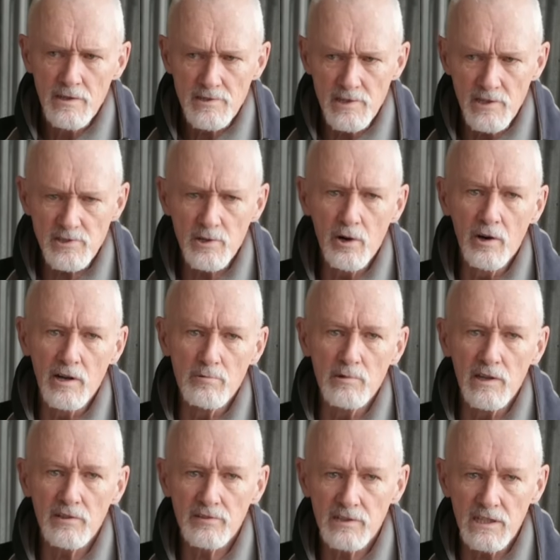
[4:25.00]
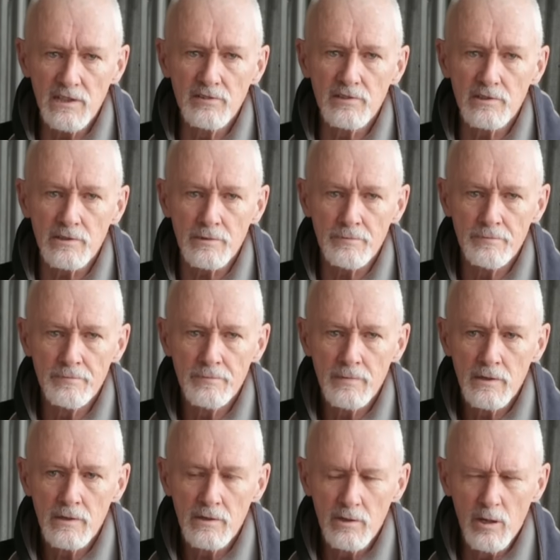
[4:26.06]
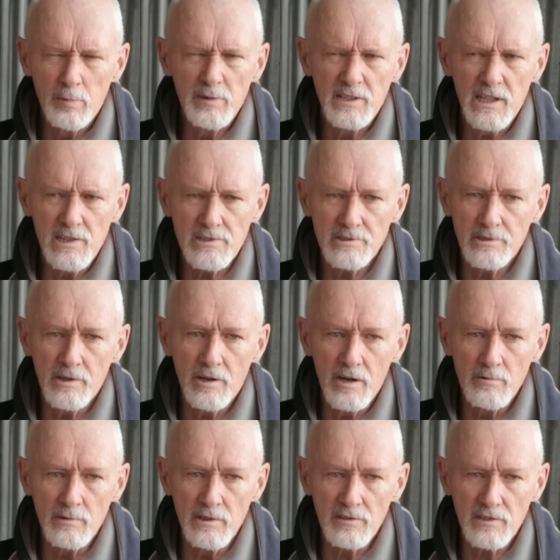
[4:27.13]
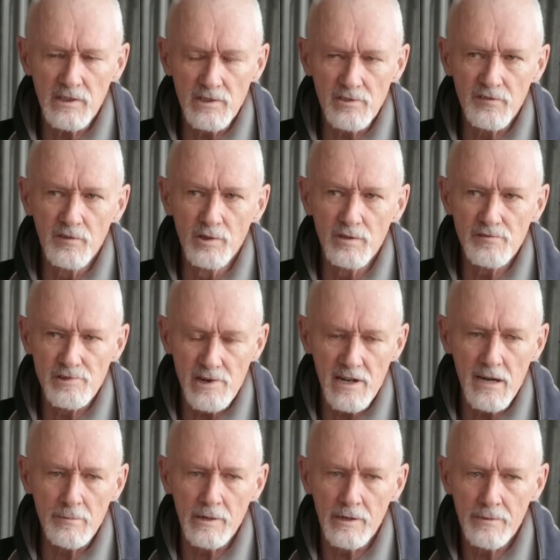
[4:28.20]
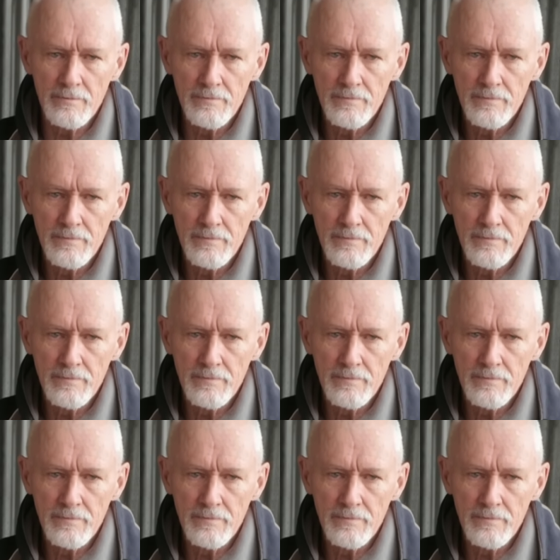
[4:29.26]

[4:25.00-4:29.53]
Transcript: So it's a high-risk incident, or potentially high risk, and it's full of drama.